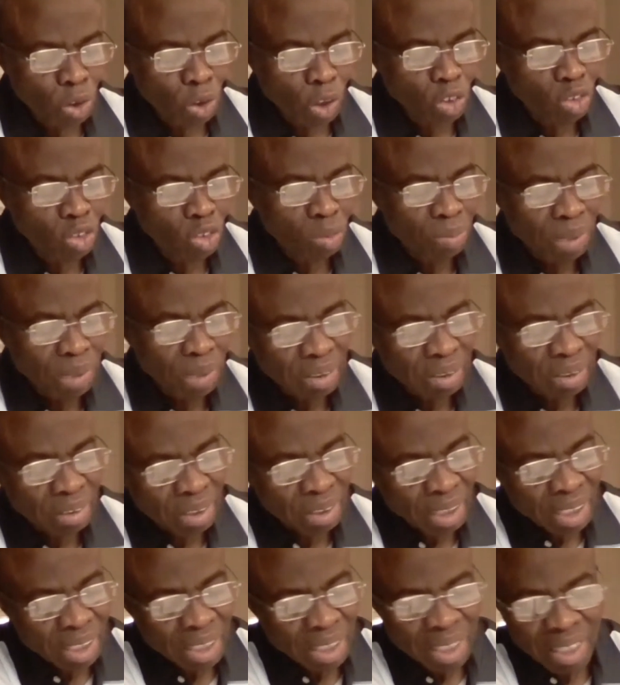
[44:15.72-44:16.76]

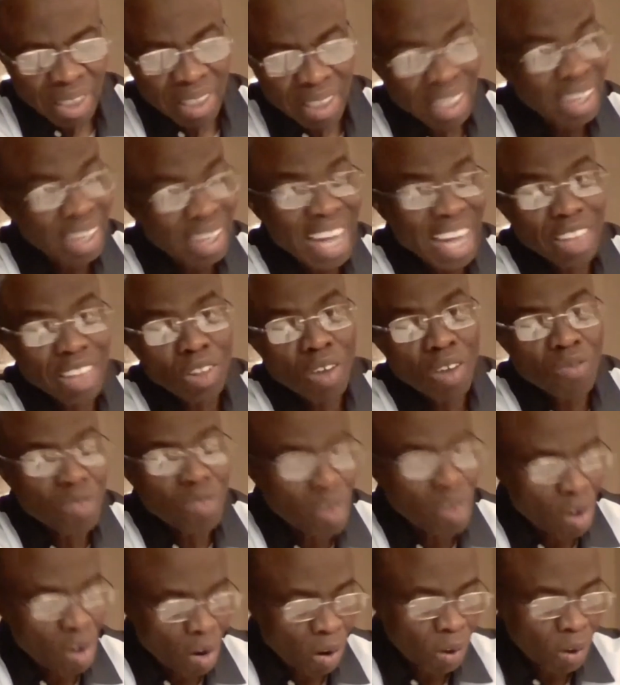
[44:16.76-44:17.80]
judgment, the wrath
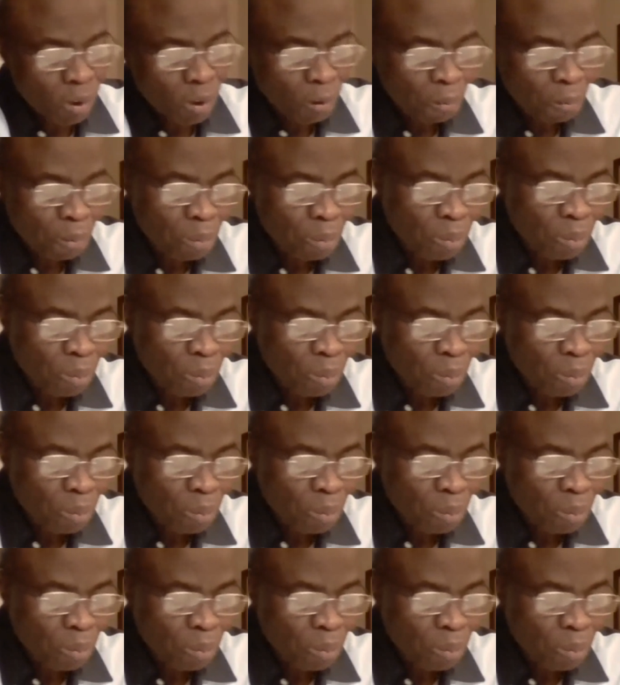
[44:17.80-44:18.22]
of God.